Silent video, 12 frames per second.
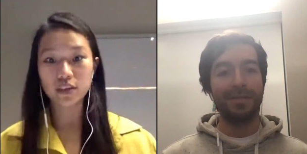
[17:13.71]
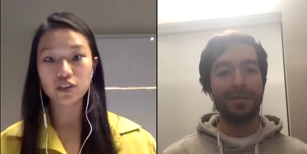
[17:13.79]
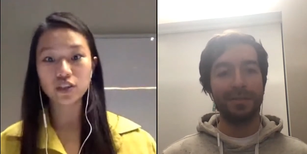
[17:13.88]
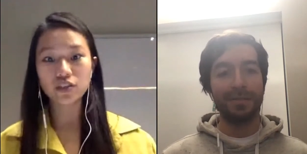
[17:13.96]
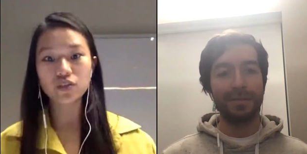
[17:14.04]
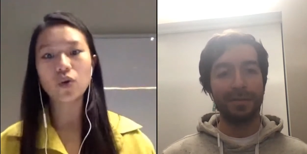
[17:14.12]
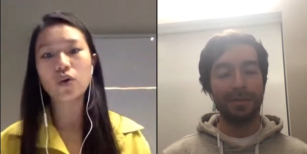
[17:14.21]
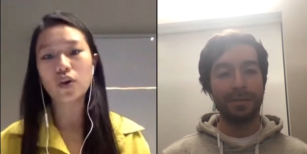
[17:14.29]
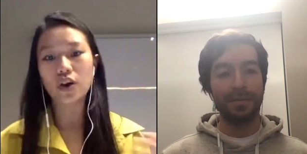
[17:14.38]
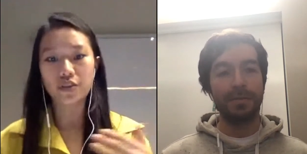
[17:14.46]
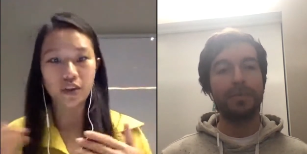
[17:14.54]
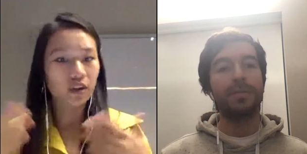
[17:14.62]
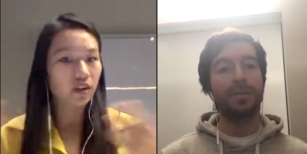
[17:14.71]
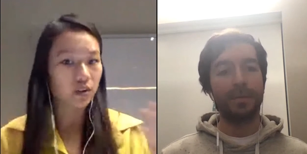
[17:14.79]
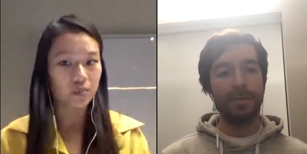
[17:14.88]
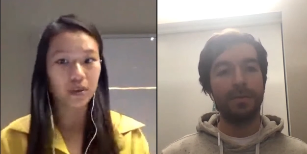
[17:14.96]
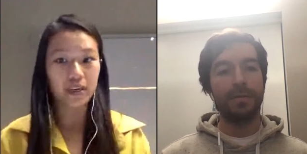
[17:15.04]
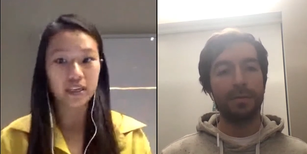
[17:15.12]
Speaker 1: solutions, or are they
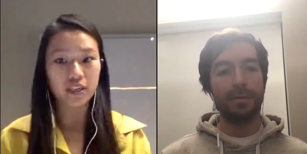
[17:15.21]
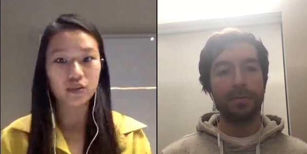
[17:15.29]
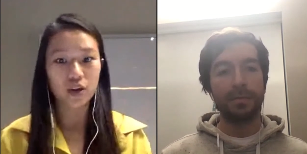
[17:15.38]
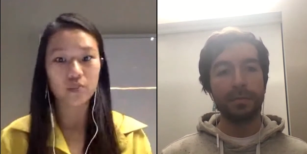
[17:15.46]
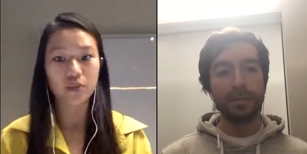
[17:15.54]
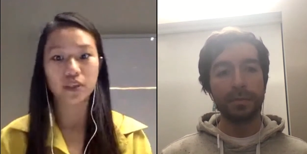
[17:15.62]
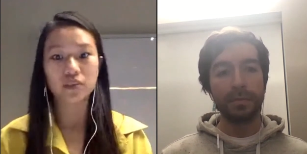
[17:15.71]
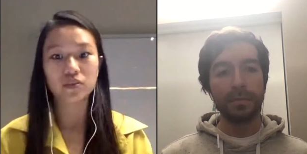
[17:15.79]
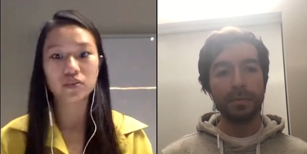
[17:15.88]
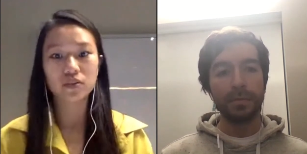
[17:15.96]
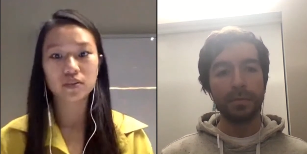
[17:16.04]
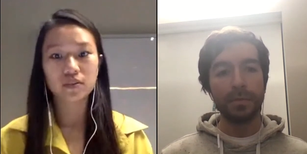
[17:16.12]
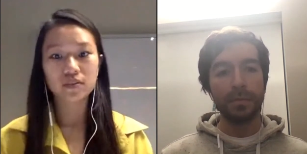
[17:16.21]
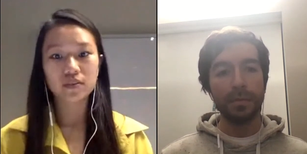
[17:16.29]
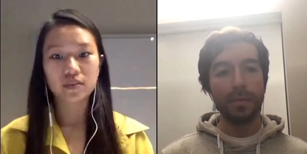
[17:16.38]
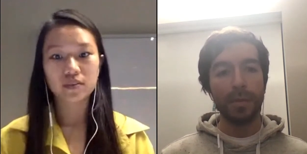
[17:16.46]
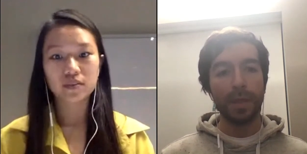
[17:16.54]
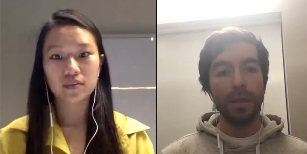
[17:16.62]
completely new companies?
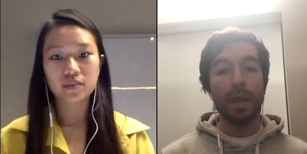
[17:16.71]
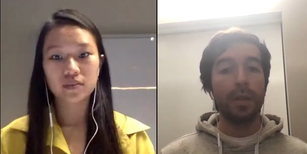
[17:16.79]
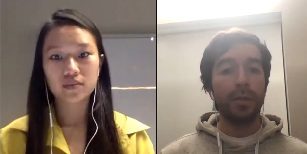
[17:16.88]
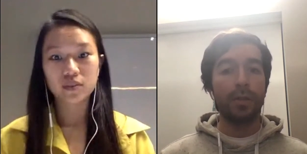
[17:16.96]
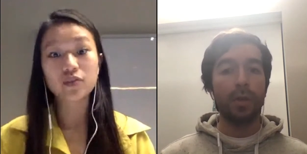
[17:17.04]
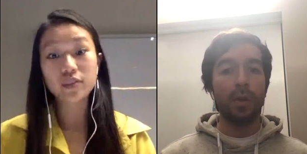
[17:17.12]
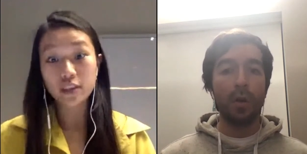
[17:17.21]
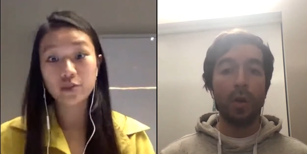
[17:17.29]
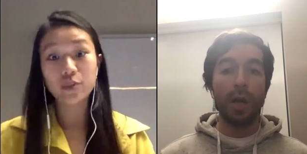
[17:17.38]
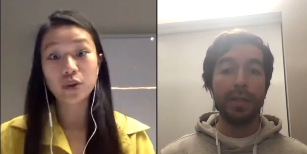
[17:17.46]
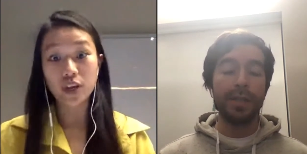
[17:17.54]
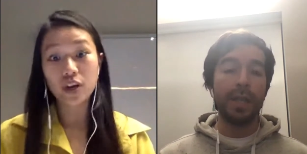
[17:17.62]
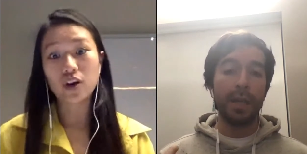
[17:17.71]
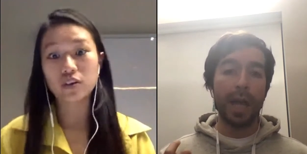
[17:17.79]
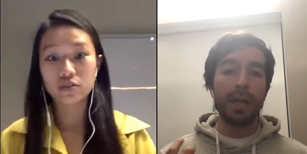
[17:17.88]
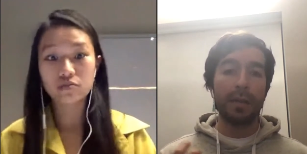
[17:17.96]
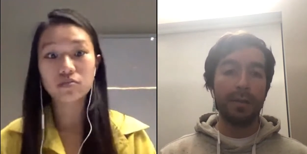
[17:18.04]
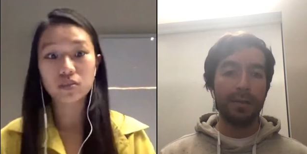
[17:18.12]
Speaker 2: So those that
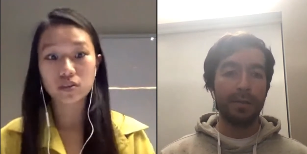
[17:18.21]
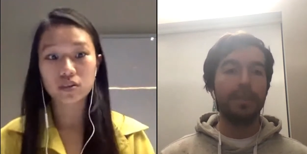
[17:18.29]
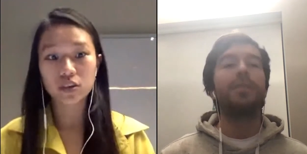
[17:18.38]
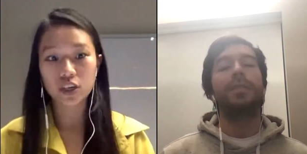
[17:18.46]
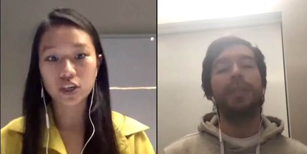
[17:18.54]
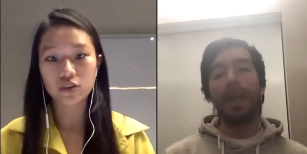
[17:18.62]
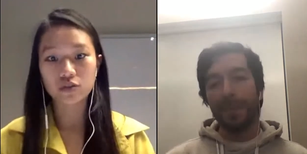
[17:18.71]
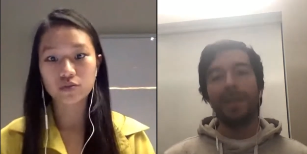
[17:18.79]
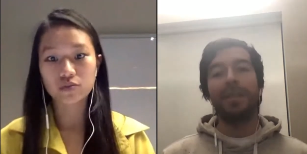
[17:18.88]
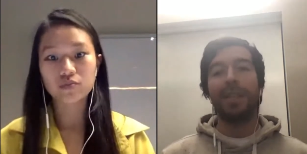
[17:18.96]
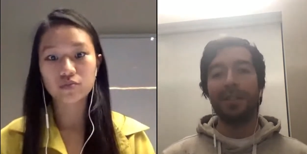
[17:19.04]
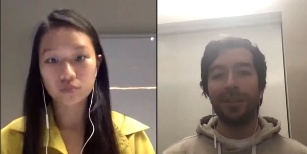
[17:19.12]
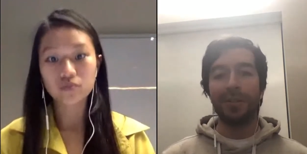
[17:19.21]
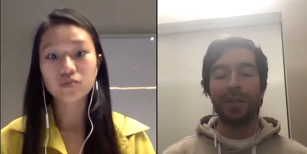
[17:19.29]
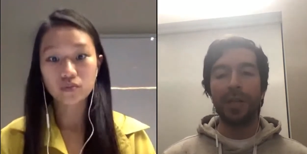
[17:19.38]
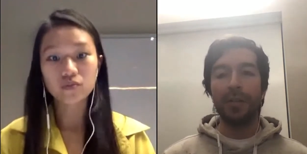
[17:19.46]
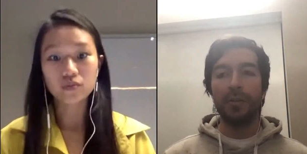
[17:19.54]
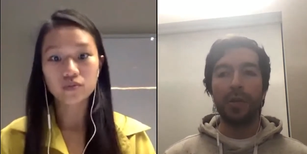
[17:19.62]
yeah, that's a really
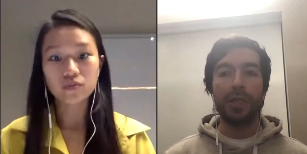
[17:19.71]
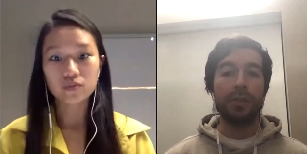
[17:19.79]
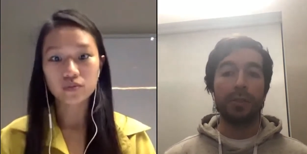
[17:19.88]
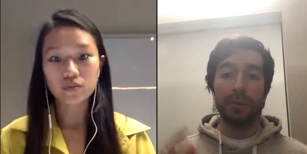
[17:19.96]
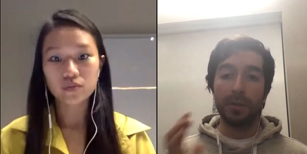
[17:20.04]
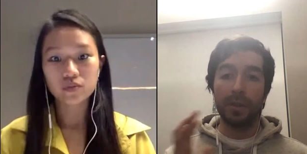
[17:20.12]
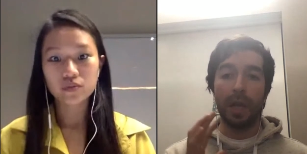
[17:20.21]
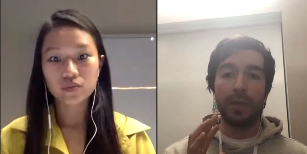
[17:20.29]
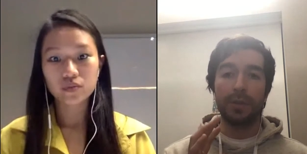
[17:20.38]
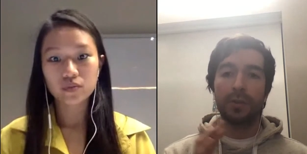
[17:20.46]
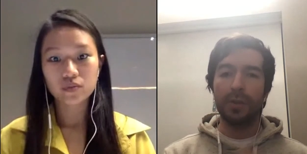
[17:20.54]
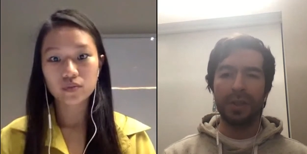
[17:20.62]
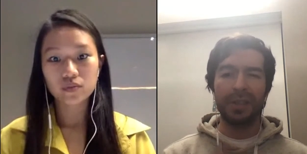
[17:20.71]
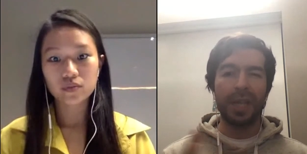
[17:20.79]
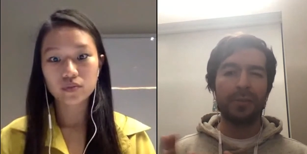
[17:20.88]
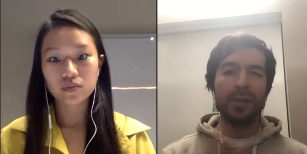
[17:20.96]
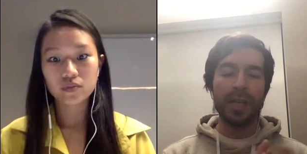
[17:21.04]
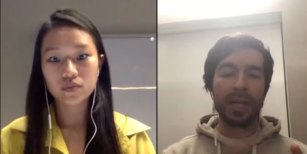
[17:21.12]
good question. Uh, so it's
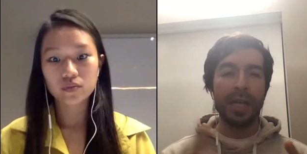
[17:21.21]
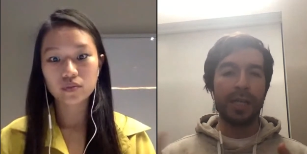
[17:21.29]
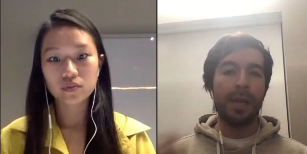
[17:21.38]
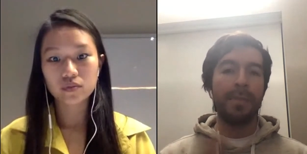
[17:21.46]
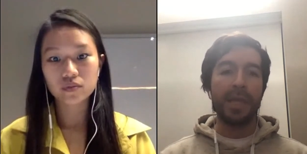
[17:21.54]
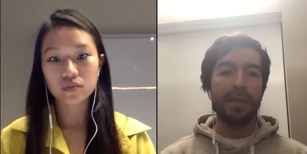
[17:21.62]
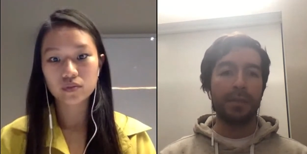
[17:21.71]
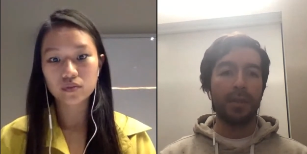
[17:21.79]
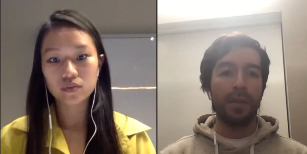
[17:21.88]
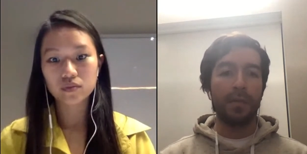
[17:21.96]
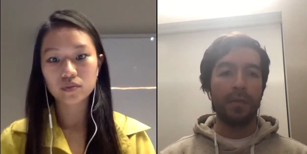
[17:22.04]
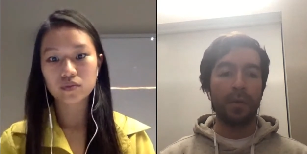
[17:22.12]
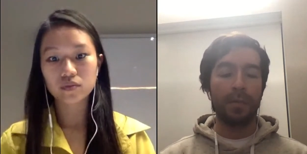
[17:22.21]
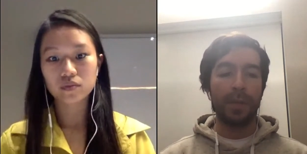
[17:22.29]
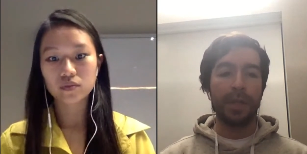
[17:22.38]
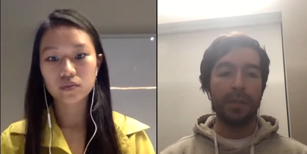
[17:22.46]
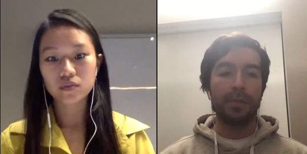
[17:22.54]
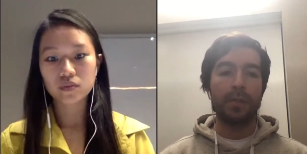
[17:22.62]
actually like a mix of
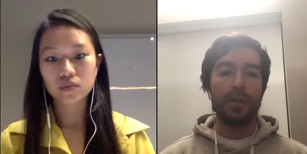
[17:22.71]
companies. So